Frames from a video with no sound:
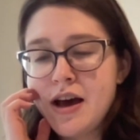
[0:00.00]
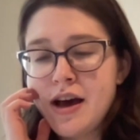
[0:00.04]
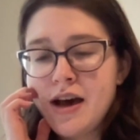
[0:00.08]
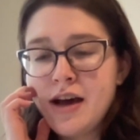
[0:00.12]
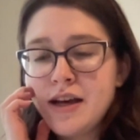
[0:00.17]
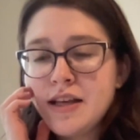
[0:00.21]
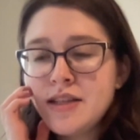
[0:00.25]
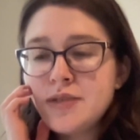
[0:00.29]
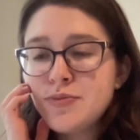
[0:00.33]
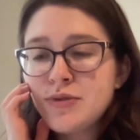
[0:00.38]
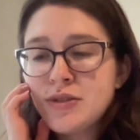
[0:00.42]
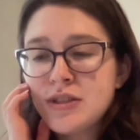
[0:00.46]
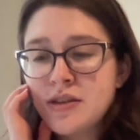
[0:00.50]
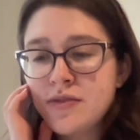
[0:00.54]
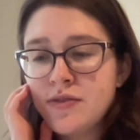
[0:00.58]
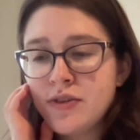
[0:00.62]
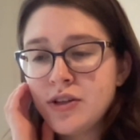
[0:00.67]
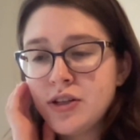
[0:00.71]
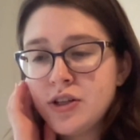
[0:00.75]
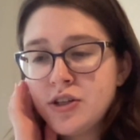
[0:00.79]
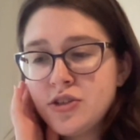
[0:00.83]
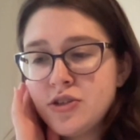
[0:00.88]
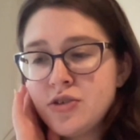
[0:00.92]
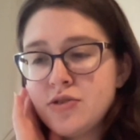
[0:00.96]
I
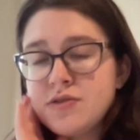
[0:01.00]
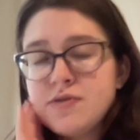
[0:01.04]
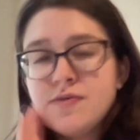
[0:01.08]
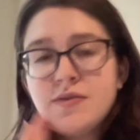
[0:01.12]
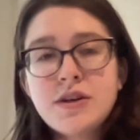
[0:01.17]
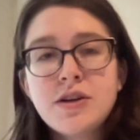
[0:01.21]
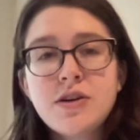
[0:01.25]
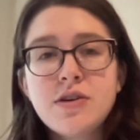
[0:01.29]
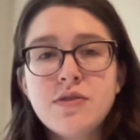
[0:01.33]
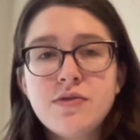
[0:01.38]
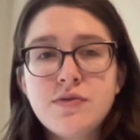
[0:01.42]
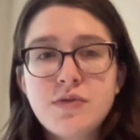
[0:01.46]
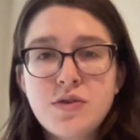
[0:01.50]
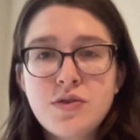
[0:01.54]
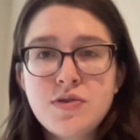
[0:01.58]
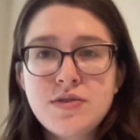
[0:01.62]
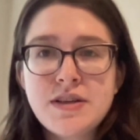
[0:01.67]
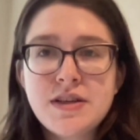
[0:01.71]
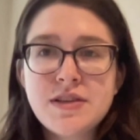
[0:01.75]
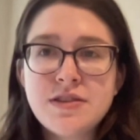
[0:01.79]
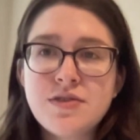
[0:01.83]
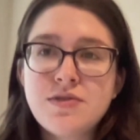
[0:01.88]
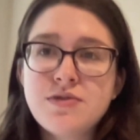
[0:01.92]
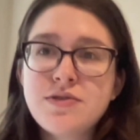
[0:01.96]
specifically chose finger
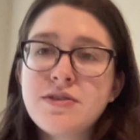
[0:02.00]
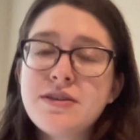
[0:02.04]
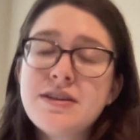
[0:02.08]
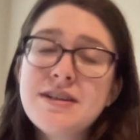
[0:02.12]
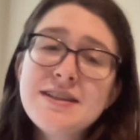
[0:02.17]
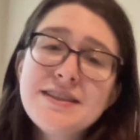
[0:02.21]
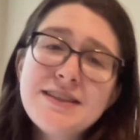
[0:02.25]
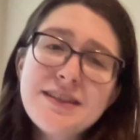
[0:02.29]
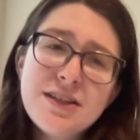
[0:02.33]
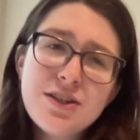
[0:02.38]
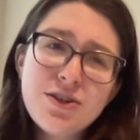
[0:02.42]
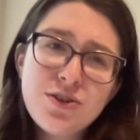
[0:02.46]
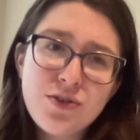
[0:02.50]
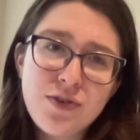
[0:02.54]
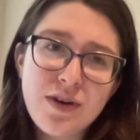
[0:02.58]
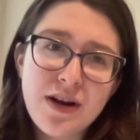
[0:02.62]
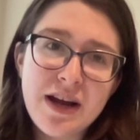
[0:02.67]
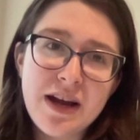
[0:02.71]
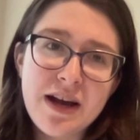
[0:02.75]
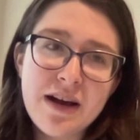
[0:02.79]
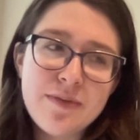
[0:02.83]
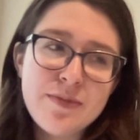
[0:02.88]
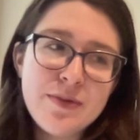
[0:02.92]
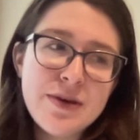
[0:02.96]
foods as those are easy to
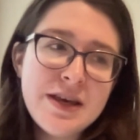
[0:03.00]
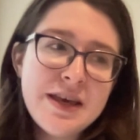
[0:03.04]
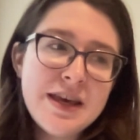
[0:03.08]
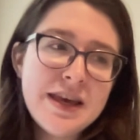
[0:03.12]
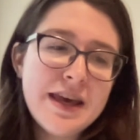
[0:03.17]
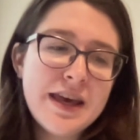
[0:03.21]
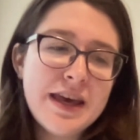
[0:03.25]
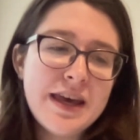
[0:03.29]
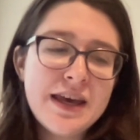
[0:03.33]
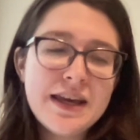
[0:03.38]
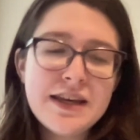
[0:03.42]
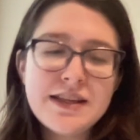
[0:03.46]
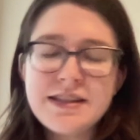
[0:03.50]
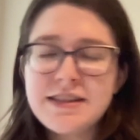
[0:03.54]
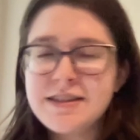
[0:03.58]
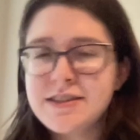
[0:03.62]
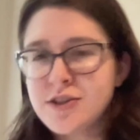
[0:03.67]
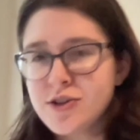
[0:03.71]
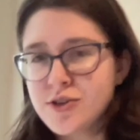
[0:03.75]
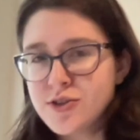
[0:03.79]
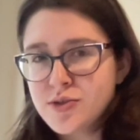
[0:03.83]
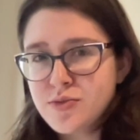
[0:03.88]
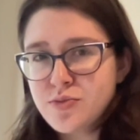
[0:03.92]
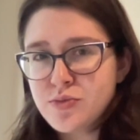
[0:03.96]
grab and
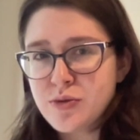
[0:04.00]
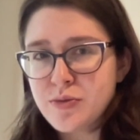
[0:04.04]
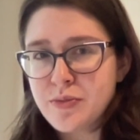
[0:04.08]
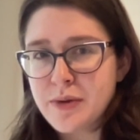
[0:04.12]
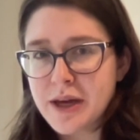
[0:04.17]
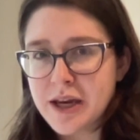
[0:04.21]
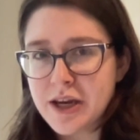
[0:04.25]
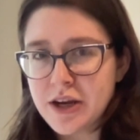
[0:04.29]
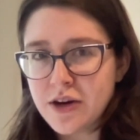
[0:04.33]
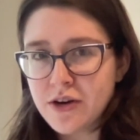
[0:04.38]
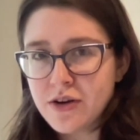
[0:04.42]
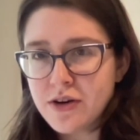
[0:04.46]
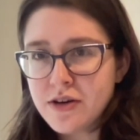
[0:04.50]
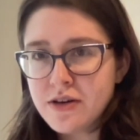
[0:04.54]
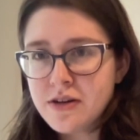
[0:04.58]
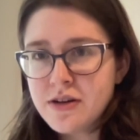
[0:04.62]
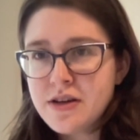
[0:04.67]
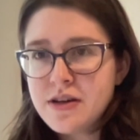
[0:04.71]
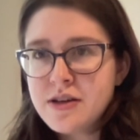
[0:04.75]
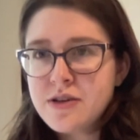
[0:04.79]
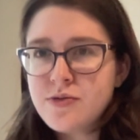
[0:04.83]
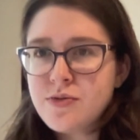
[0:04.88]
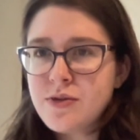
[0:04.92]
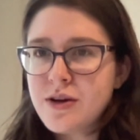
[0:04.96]
easier to prepare
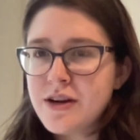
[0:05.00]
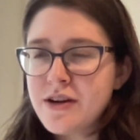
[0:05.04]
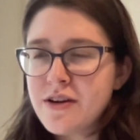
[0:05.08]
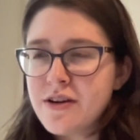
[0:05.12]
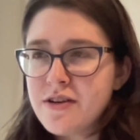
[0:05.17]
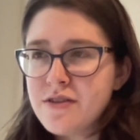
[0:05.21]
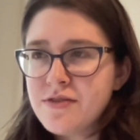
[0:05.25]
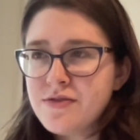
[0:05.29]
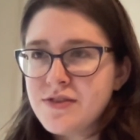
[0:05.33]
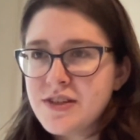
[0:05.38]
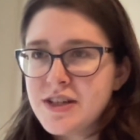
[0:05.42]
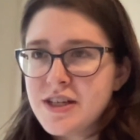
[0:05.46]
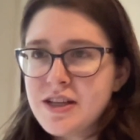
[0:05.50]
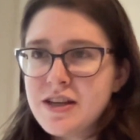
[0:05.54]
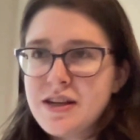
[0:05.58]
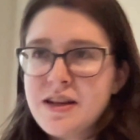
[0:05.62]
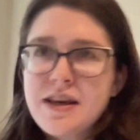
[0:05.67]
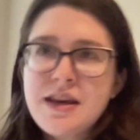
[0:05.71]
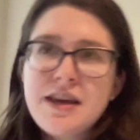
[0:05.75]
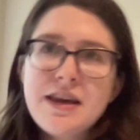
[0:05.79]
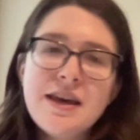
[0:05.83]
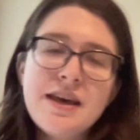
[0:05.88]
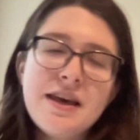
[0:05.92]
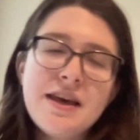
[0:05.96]
quite
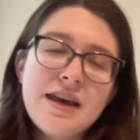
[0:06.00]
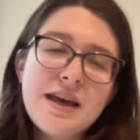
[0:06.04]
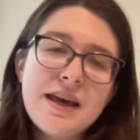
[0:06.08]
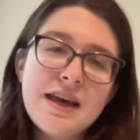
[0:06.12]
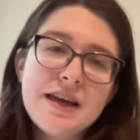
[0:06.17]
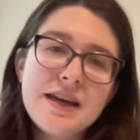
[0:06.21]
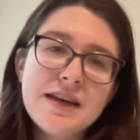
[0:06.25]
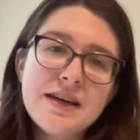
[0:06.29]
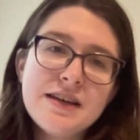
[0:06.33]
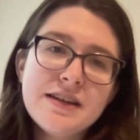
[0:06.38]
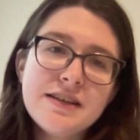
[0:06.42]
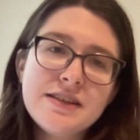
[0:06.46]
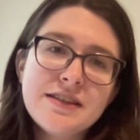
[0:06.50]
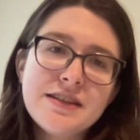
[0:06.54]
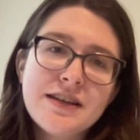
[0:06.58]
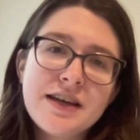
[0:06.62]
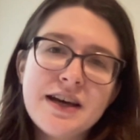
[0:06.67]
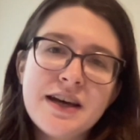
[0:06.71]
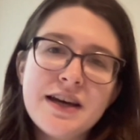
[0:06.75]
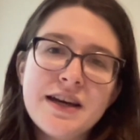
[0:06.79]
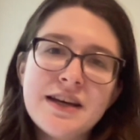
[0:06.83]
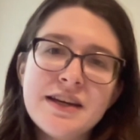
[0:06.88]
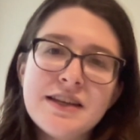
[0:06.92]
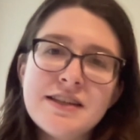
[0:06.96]
often, and
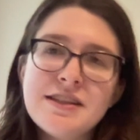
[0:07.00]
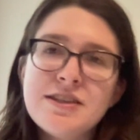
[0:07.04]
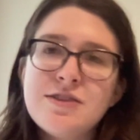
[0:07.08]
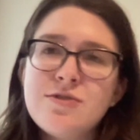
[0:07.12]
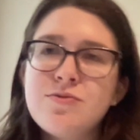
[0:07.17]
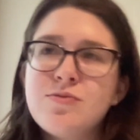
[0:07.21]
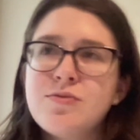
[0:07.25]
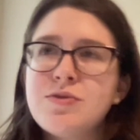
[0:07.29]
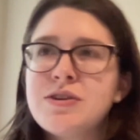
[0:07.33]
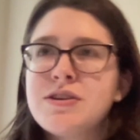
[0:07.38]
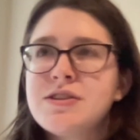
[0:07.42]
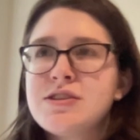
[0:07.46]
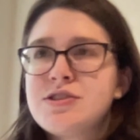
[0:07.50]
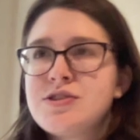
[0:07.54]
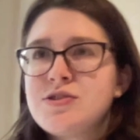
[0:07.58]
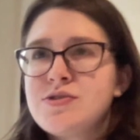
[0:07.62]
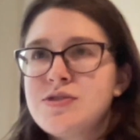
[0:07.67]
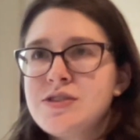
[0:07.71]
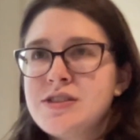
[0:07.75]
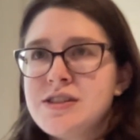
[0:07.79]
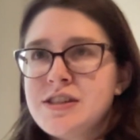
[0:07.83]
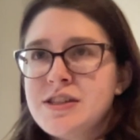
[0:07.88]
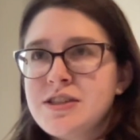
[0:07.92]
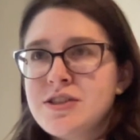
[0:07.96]
I didn't want
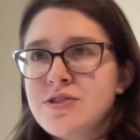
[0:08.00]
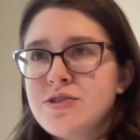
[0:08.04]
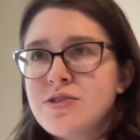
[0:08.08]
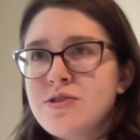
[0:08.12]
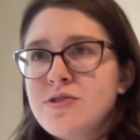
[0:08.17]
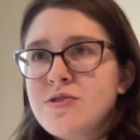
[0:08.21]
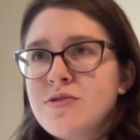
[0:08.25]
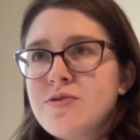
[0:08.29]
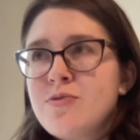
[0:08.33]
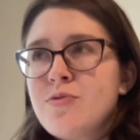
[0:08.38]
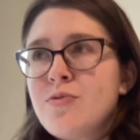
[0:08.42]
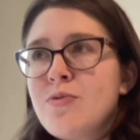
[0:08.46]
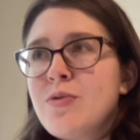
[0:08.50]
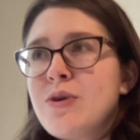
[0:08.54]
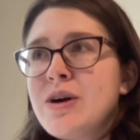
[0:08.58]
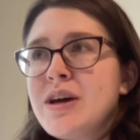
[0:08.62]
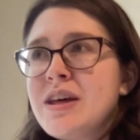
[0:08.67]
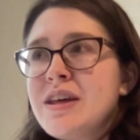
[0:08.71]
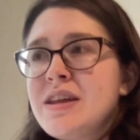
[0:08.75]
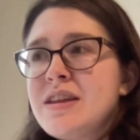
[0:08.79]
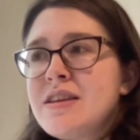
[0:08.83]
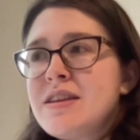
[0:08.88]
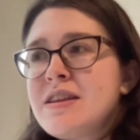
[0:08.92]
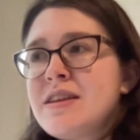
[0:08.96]
to deal
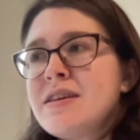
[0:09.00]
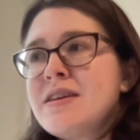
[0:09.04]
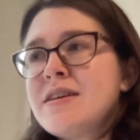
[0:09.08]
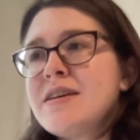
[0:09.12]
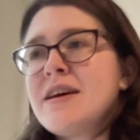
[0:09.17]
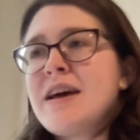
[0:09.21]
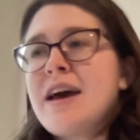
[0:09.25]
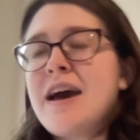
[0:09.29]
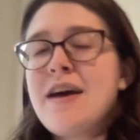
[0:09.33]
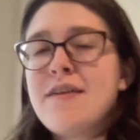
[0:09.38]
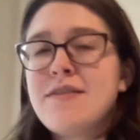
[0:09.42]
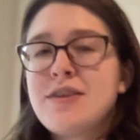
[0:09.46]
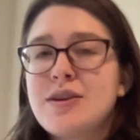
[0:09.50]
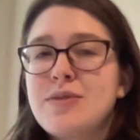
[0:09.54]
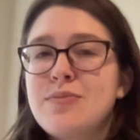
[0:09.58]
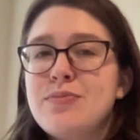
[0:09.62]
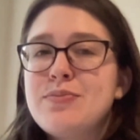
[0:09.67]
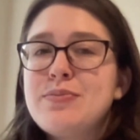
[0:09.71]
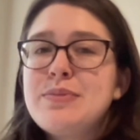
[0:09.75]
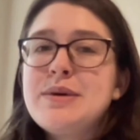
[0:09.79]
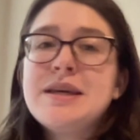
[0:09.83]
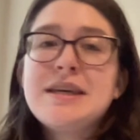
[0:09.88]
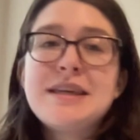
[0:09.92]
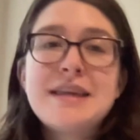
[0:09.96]
with having a
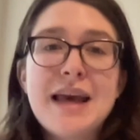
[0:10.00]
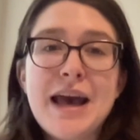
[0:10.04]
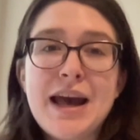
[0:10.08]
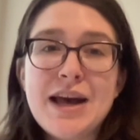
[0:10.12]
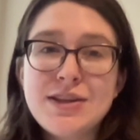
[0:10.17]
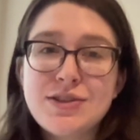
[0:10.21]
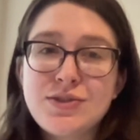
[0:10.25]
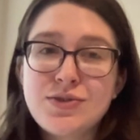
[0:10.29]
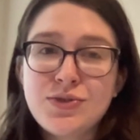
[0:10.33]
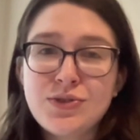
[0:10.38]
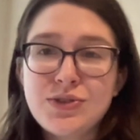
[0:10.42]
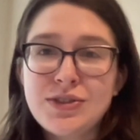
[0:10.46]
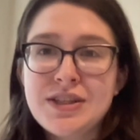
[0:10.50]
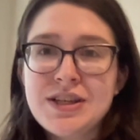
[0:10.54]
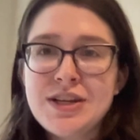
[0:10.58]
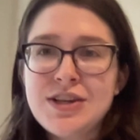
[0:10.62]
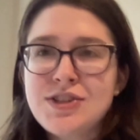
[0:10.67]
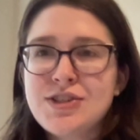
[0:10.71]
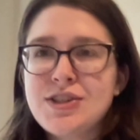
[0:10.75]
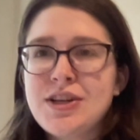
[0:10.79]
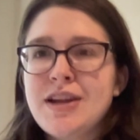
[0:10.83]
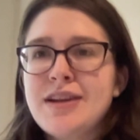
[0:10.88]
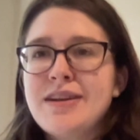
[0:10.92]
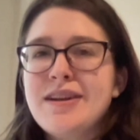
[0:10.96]
big casserole
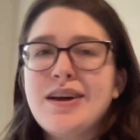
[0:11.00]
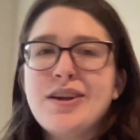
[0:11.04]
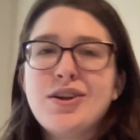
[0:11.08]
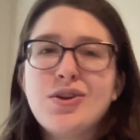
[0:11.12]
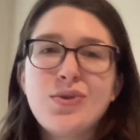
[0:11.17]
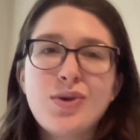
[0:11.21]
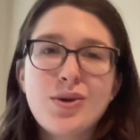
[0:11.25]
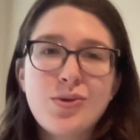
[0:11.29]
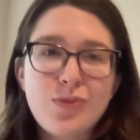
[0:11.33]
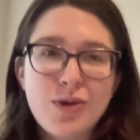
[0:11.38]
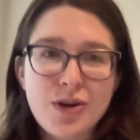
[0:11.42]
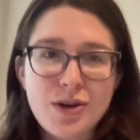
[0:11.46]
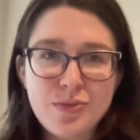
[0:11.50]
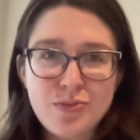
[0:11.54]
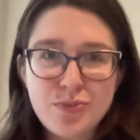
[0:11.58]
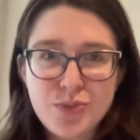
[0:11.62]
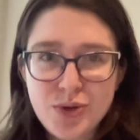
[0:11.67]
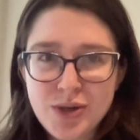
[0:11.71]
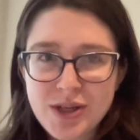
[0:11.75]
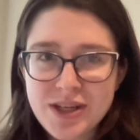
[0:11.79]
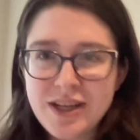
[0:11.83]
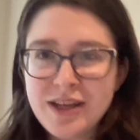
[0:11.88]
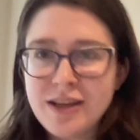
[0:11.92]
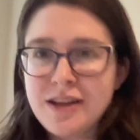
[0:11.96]
dish and not knowing where to
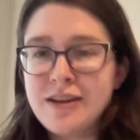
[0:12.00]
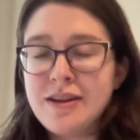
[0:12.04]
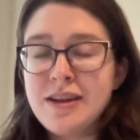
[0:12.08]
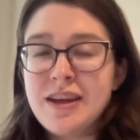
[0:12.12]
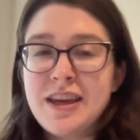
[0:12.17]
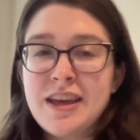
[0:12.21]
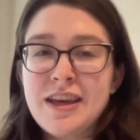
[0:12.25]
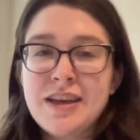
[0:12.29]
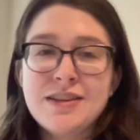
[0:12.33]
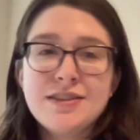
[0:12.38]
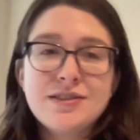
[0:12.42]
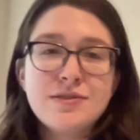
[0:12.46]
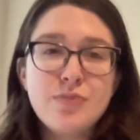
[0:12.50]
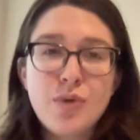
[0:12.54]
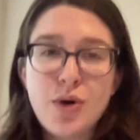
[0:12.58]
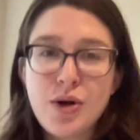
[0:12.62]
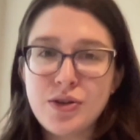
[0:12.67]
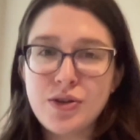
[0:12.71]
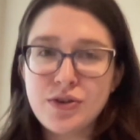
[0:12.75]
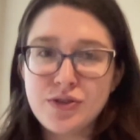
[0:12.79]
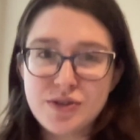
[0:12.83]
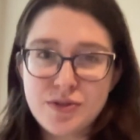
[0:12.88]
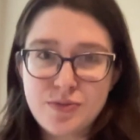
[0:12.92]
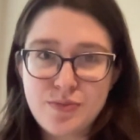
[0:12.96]
put it in a
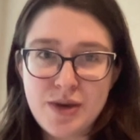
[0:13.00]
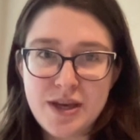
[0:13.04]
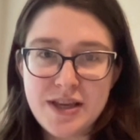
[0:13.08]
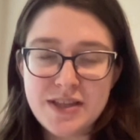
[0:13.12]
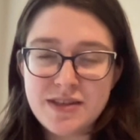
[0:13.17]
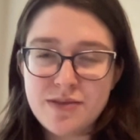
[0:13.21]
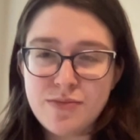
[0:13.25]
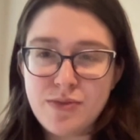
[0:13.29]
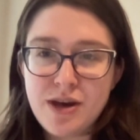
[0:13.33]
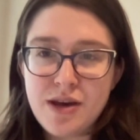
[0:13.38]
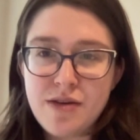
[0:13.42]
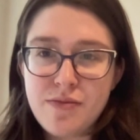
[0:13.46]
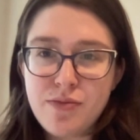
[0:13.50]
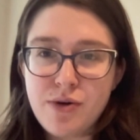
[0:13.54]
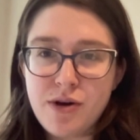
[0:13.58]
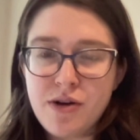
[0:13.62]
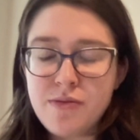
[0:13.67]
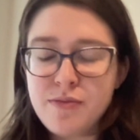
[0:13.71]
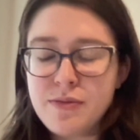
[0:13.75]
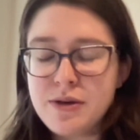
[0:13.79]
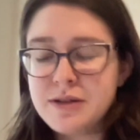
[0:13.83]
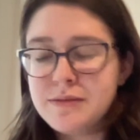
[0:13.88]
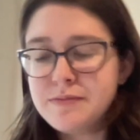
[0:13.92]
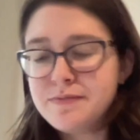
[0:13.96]
smaller space in my
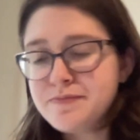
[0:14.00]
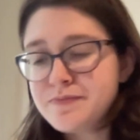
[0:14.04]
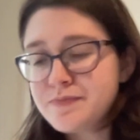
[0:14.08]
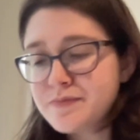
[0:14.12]
apartment.